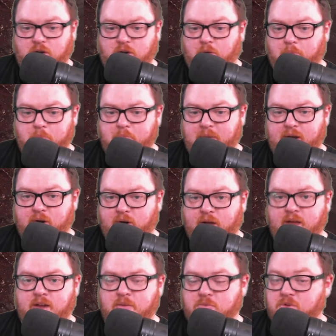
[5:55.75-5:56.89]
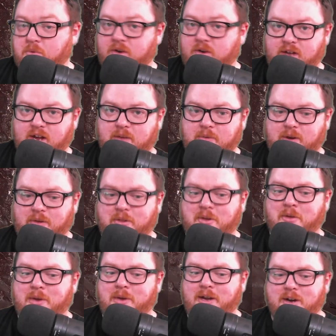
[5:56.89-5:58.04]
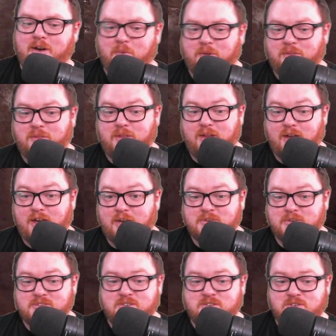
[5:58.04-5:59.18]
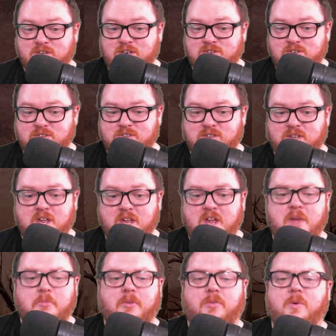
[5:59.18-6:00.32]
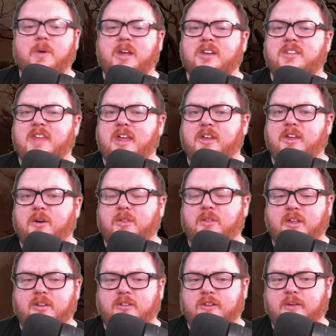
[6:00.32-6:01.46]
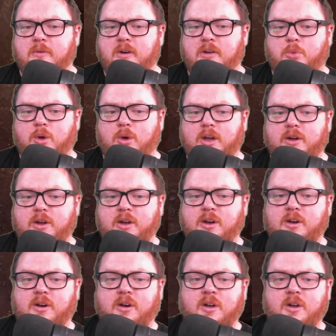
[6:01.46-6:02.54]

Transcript: better items that we're going to talk about a little bit here with the itemization changes. Before we get to that, though, the other thing I wanted to point out here,